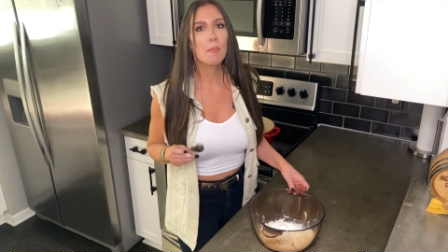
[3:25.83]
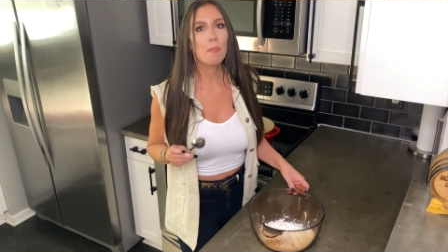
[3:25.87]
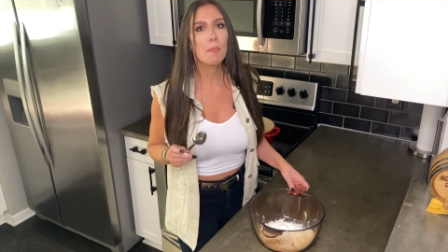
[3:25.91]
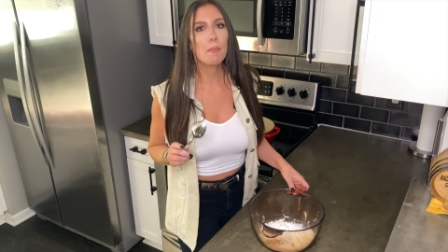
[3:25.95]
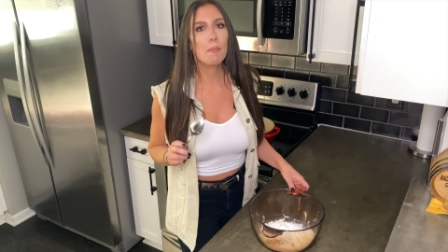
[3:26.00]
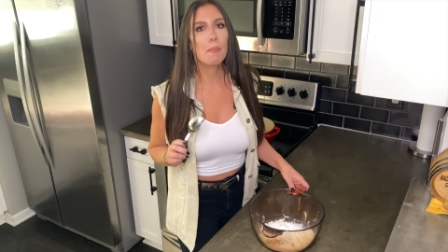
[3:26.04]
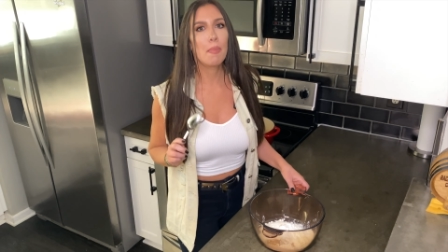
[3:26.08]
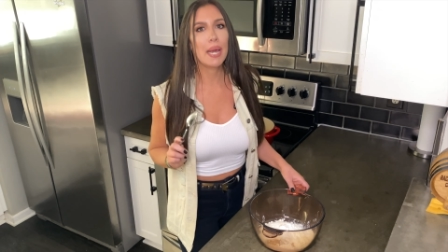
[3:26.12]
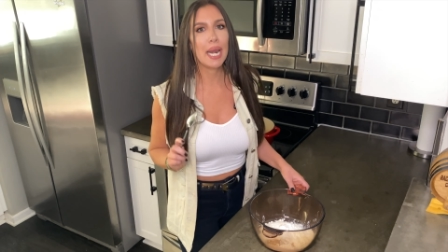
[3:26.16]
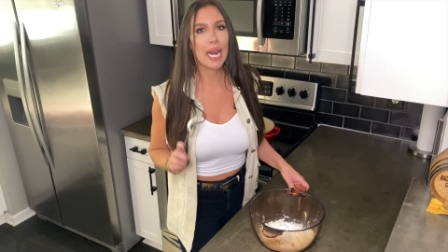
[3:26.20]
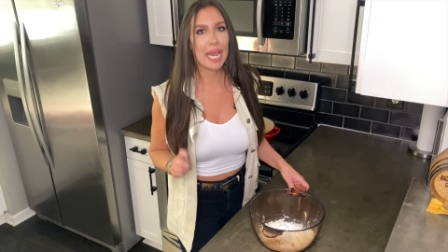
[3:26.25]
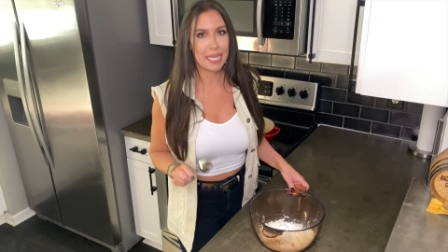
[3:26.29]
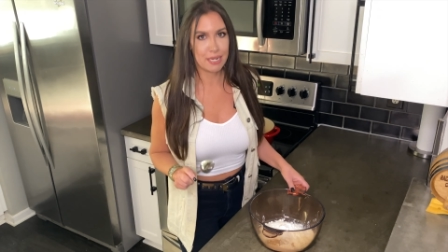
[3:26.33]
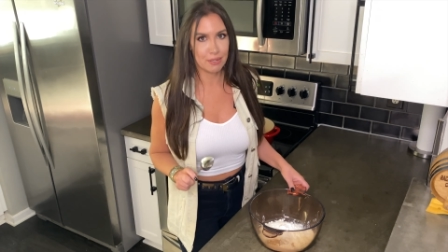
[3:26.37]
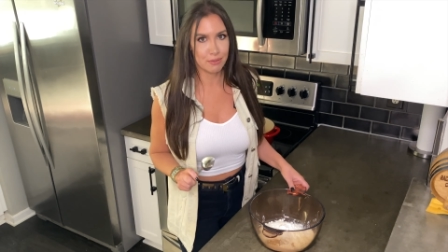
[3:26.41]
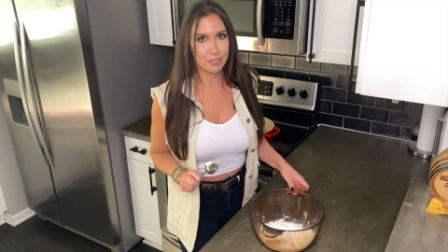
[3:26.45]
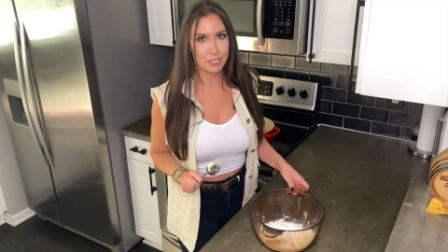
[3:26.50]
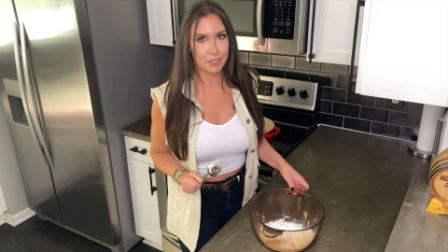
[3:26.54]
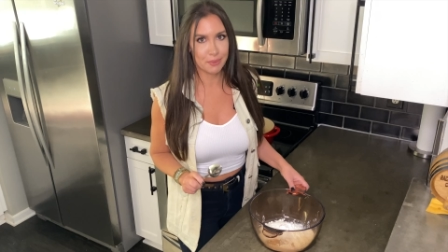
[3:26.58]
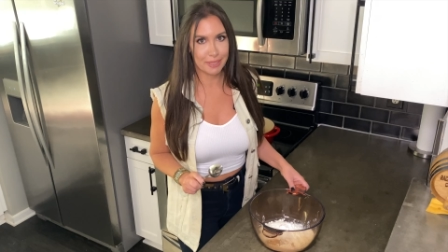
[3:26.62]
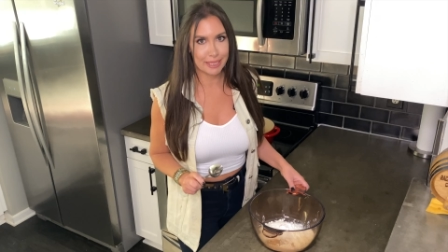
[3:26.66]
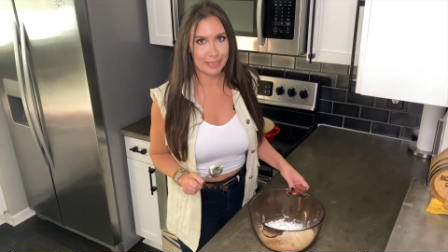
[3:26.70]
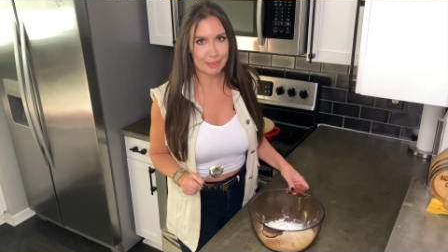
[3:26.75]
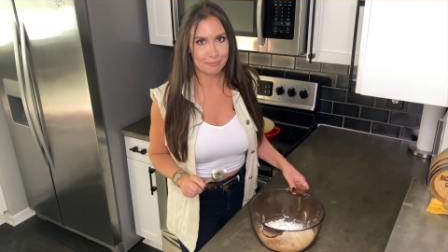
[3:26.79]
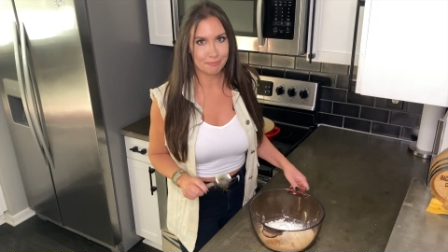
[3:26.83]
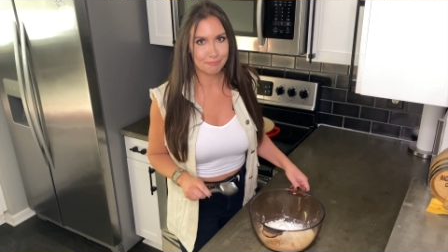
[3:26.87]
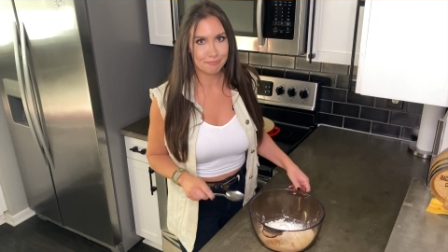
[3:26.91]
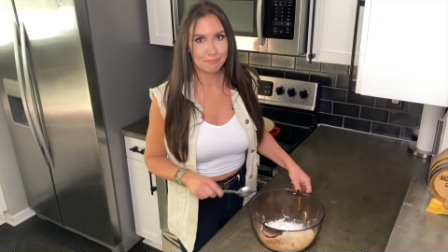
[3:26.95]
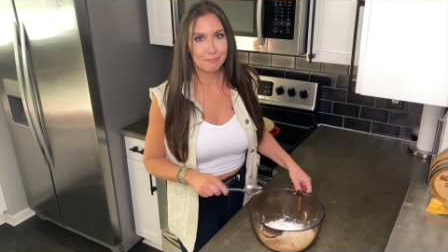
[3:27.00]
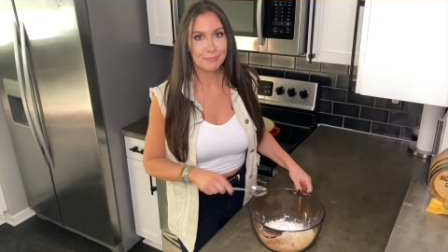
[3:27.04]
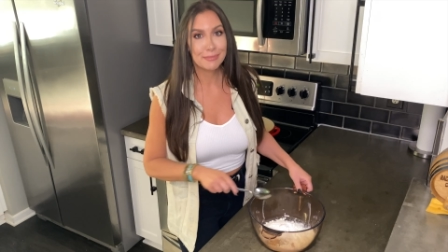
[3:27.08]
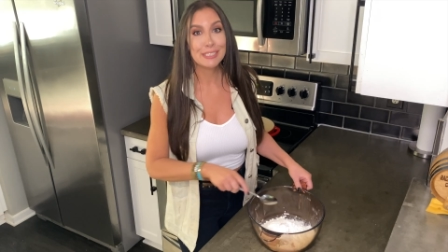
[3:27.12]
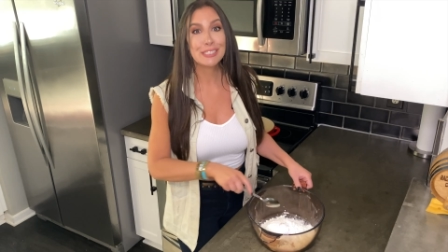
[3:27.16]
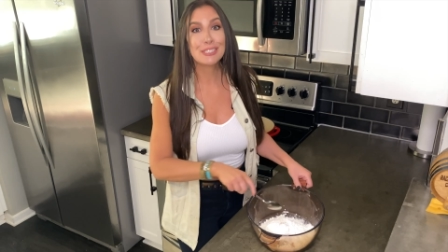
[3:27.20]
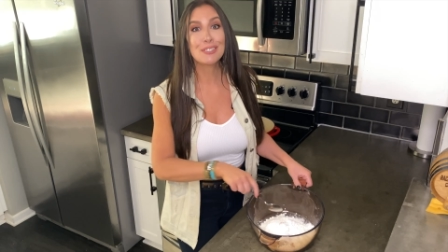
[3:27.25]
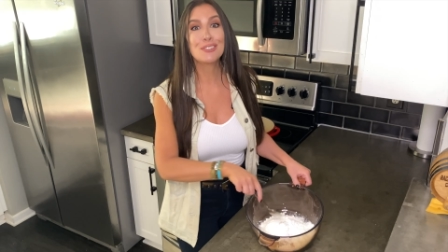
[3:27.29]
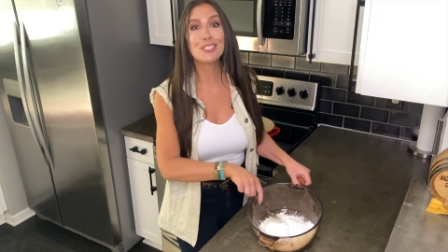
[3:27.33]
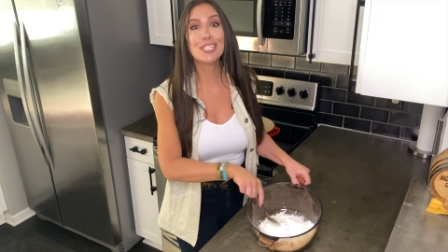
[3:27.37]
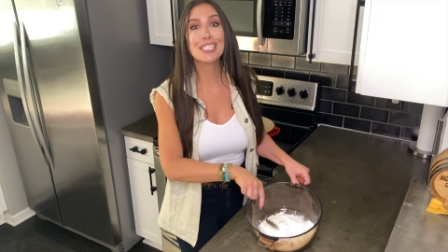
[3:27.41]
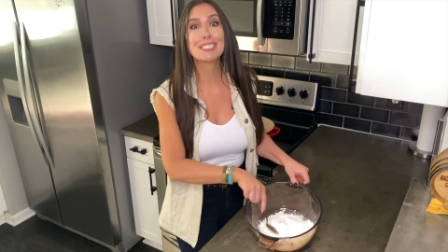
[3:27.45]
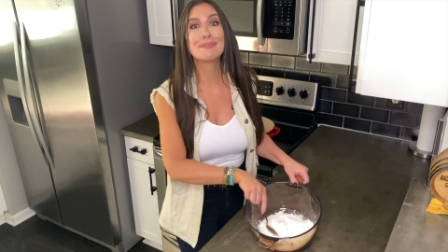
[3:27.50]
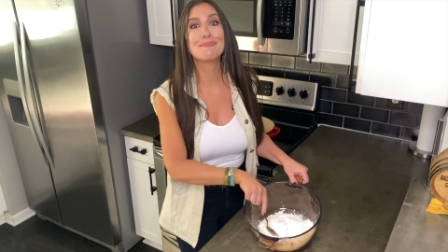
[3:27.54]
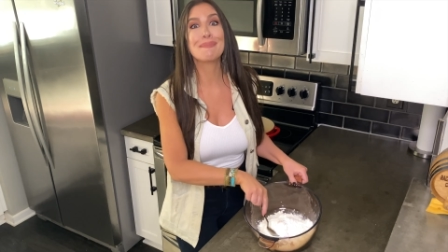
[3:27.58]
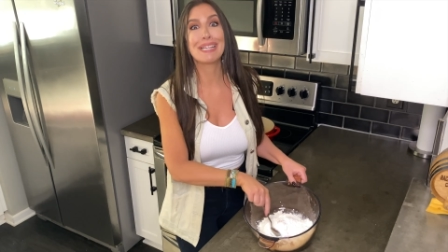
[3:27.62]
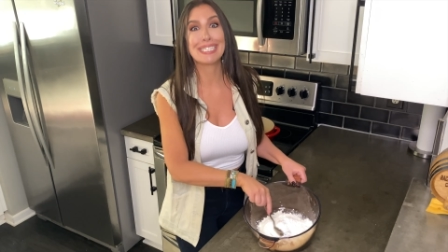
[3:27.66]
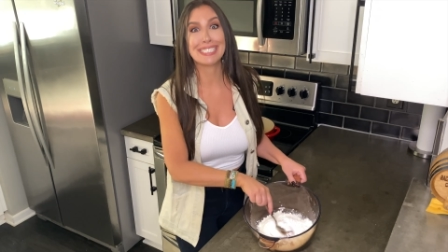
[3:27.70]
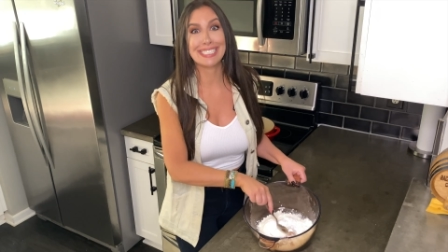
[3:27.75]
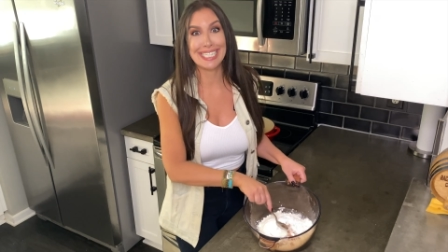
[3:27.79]
but I don't do it. So
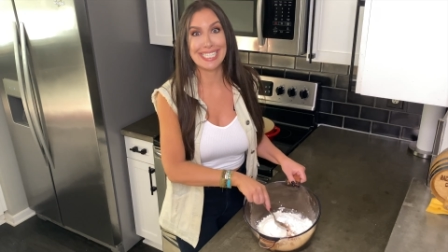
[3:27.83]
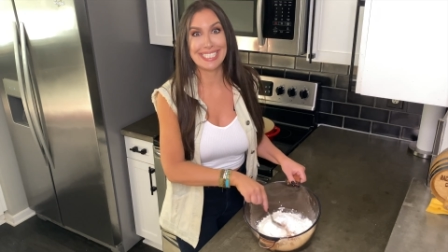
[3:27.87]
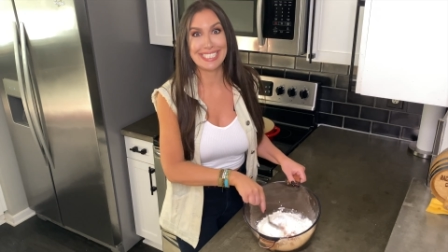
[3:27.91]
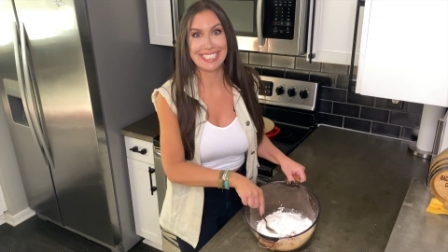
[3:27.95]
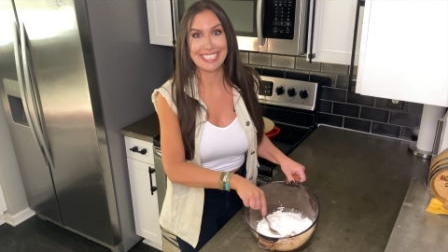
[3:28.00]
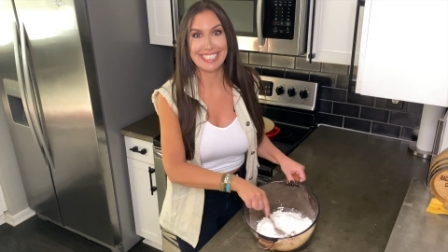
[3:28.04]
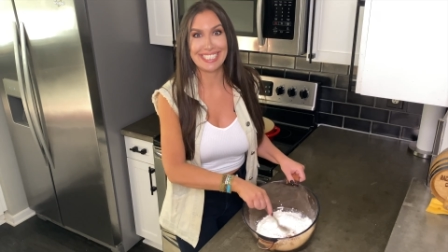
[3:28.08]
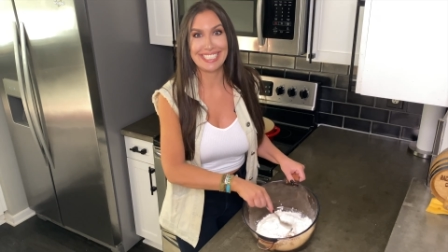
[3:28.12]
just mix it.